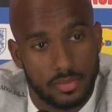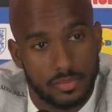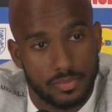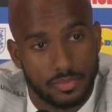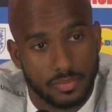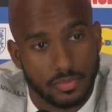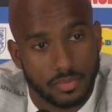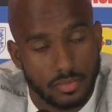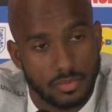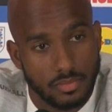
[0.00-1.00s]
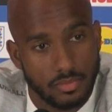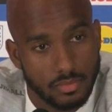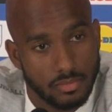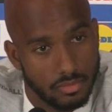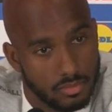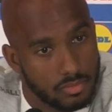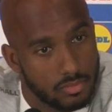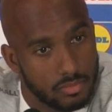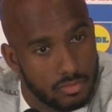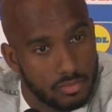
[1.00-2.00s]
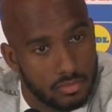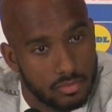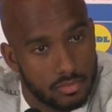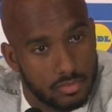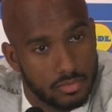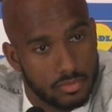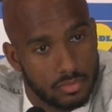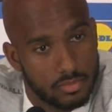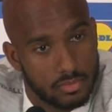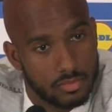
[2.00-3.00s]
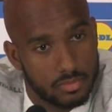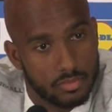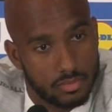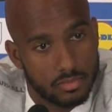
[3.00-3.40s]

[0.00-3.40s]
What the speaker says: [no speech]